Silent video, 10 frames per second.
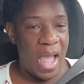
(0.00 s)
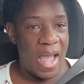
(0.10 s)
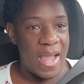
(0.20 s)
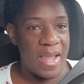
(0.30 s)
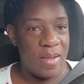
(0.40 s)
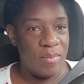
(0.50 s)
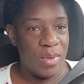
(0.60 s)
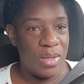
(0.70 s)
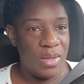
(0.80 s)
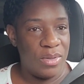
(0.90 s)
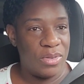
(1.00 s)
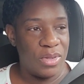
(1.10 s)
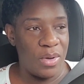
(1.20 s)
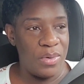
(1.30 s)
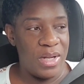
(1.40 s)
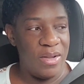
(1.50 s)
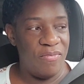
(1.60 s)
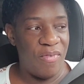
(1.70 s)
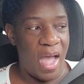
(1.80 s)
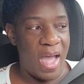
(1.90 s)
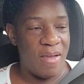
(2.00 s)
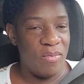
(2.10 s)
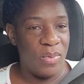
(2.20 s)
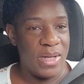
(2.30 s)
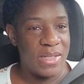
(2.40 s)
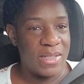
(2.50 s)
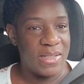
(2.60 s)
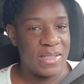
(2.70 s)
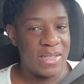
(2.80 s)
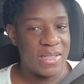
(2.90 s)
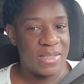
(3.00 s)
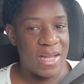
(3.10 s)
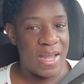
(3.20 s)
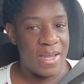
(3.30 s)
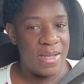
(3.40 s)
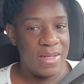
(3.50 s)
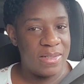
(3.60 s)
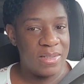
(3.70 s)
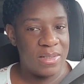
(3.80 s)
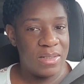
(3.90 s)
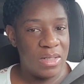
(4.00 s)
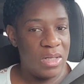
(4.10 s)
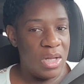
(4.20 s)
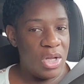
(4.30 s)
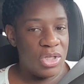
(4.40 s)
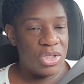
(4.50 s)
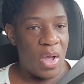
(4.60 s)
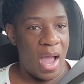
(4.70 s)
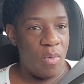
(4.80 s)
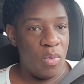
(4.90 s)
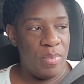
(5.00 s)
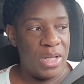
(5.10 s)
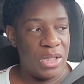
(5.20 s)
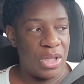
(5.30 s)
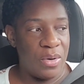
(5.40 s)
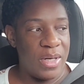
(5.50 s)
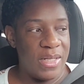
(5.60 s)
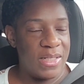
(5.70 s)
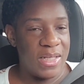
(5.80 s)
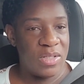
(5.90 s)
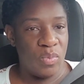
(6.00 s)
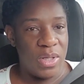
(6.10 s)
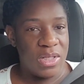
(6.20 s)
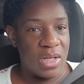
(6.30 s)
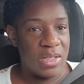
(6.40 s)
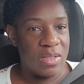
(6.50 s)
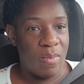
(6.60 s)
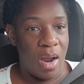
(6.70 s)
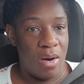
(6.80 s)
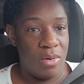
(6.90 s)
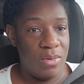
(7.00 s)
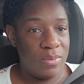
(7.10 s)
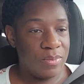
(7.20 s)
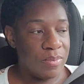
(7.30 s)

I am 35 weeks and 6 days. So I will be 36 weeks on tomorrow.